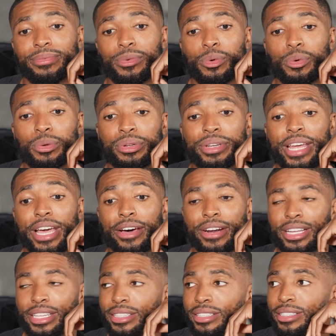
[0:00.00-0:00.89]
we were
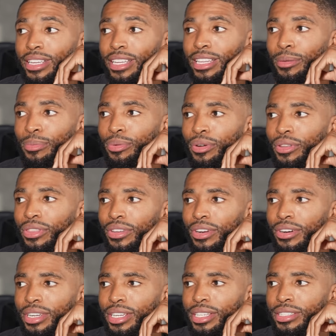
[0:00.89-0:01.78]
down at at that point
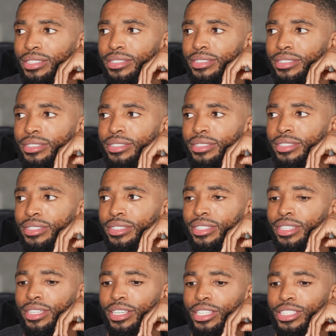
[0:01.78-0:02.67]
30? 30.
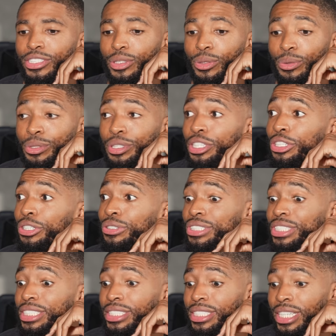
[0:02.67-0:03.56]
Yeah. So we're
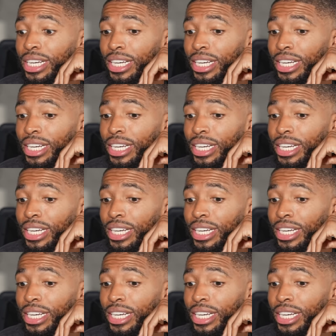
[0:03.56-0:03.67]
literally just